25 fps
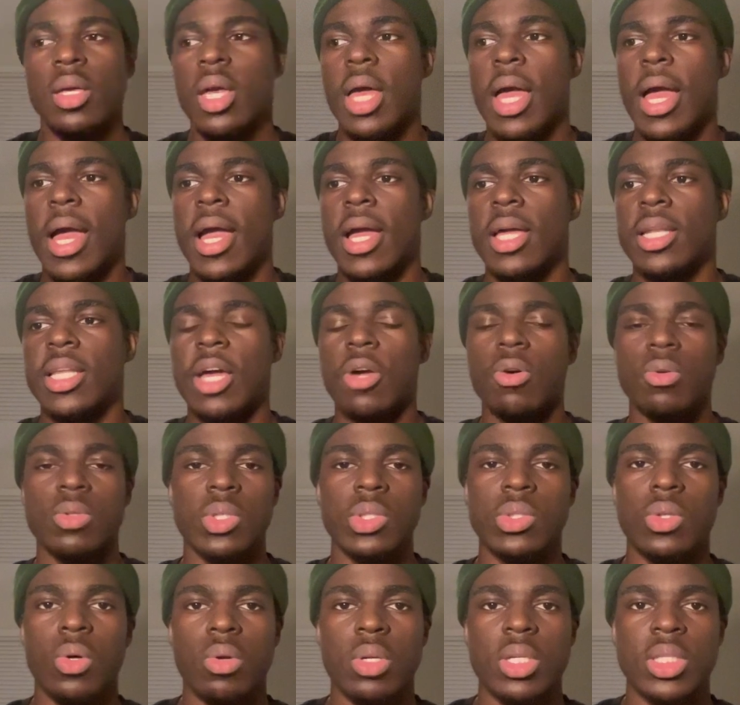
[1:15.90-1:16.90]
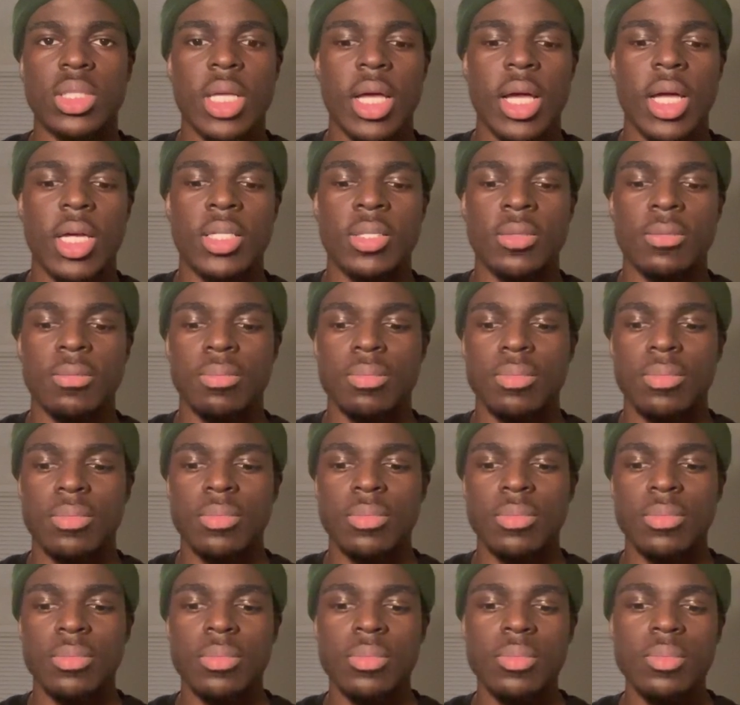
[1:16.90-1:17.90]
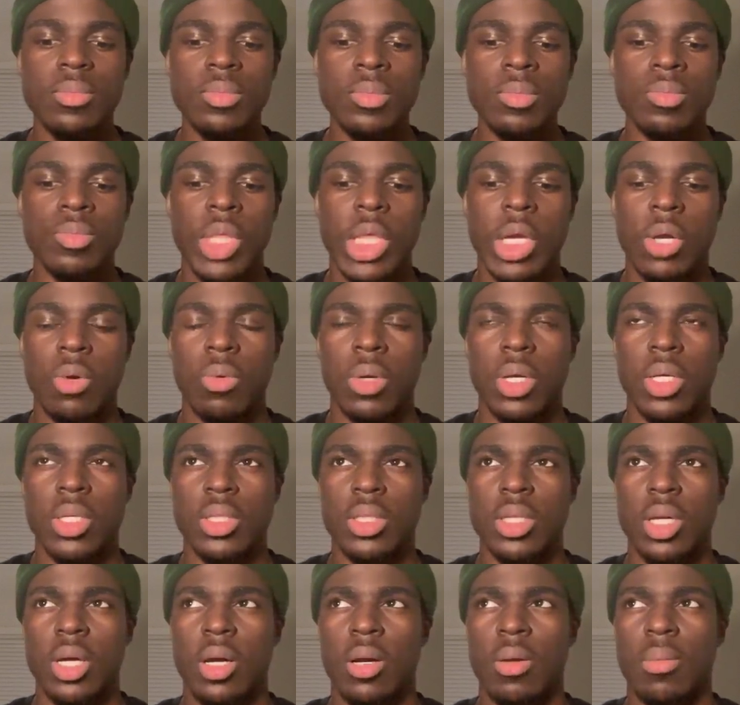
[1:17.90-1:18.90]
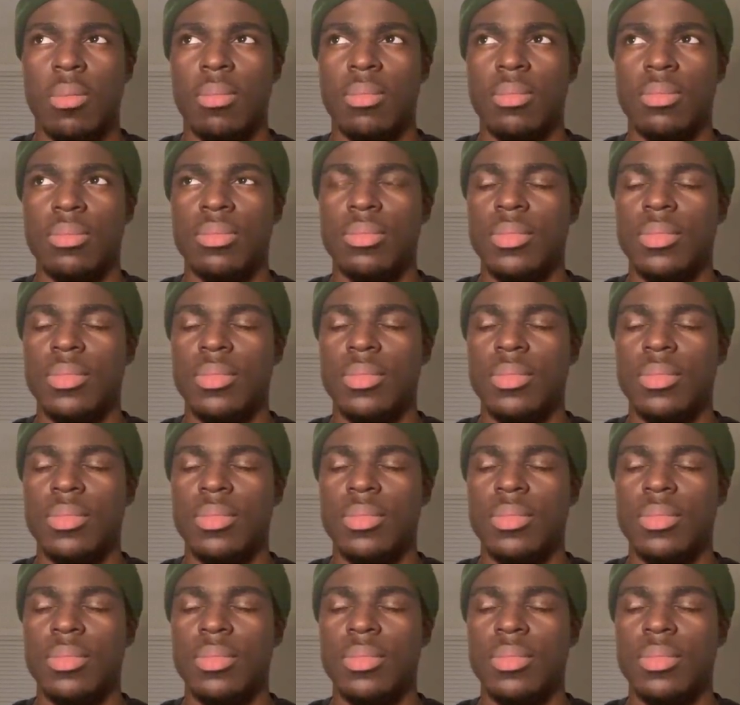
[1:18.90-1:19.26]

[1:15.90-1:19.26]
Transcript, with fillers: And I also noticed that there was um,